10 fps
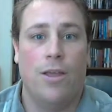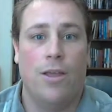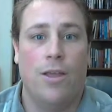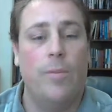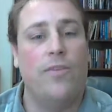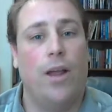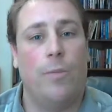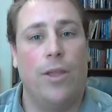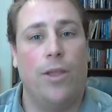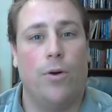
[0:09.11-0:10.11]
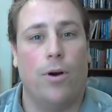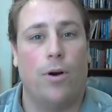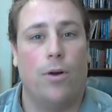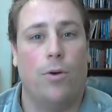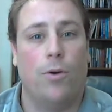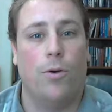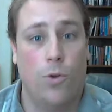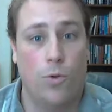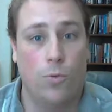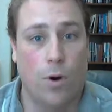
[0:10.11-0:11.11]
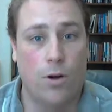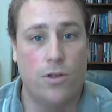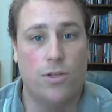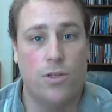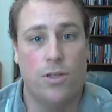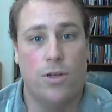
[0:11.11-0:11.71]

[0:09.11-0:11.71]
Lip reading: You're going to be developing your works,